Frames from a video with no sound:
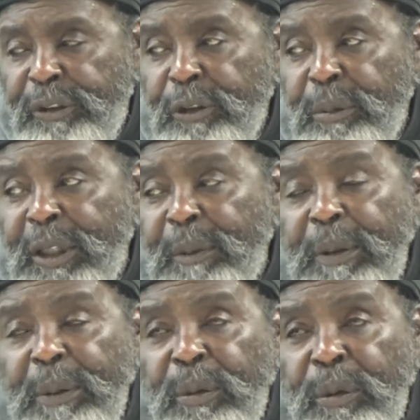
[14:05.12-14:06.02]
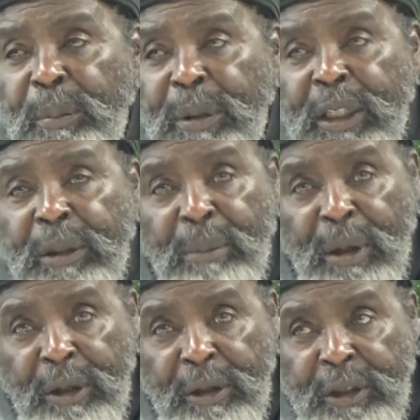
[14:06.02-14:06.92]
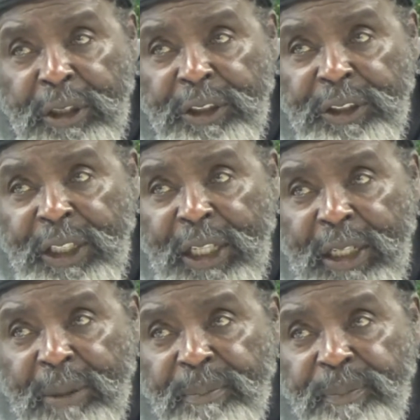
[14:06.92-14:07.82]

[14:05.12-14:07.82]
so many people were being martyred at the time.